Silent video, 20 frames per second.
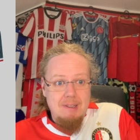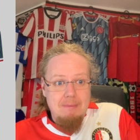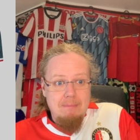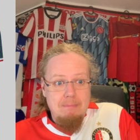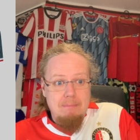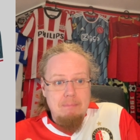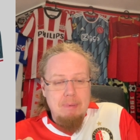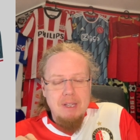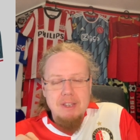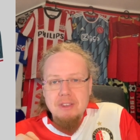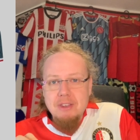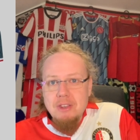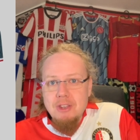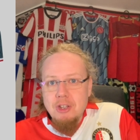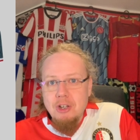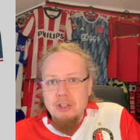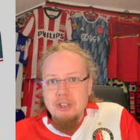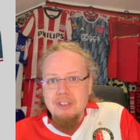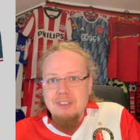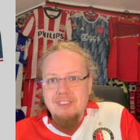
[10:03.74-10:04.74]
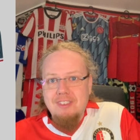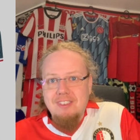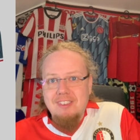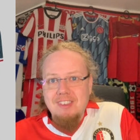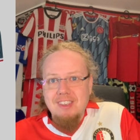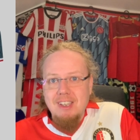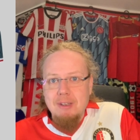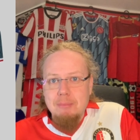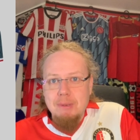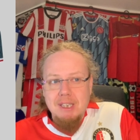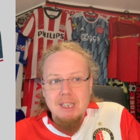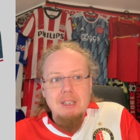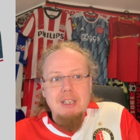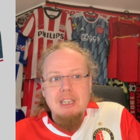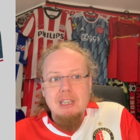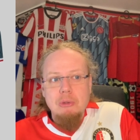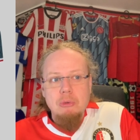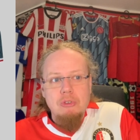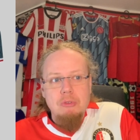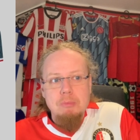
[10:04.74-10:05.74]
but not but
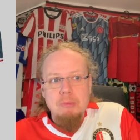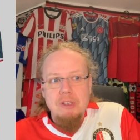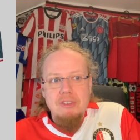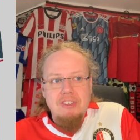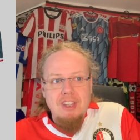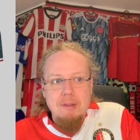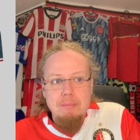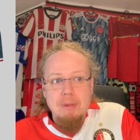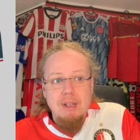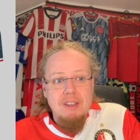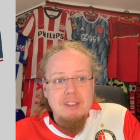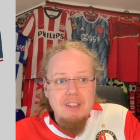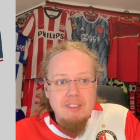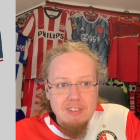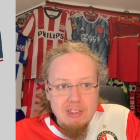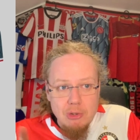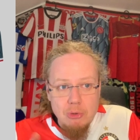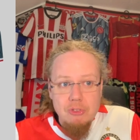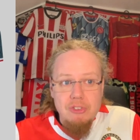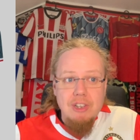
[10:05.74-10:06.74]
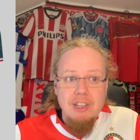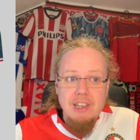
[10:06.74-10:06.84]
it looks more template this looks